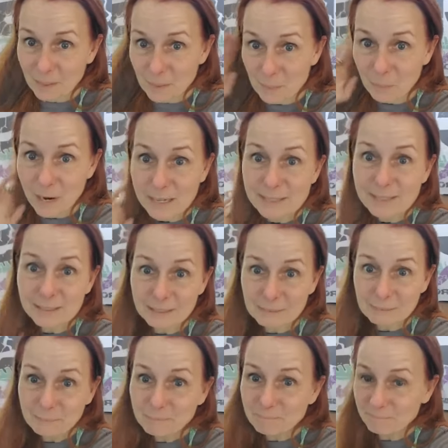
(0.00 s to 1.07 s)

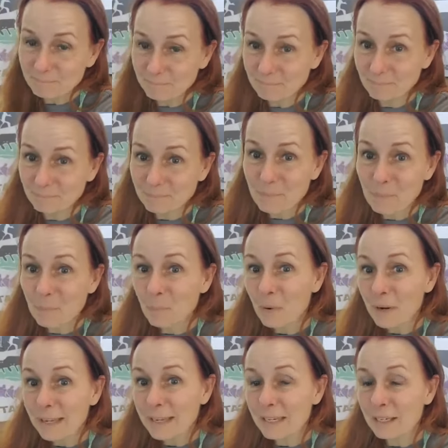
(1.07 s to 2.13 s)
pricing.
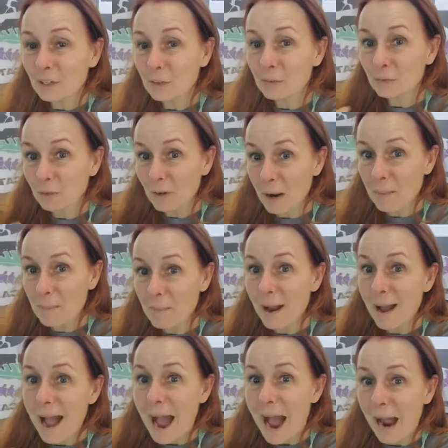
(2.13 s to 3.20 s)
We hear from
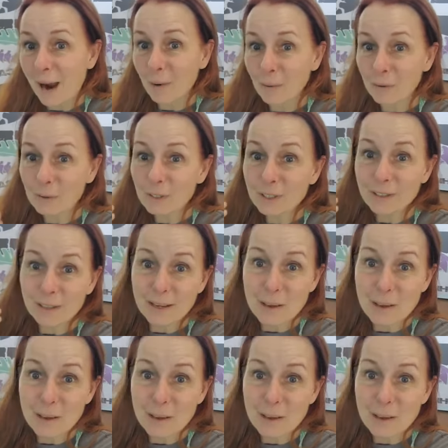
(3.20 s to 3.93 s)
our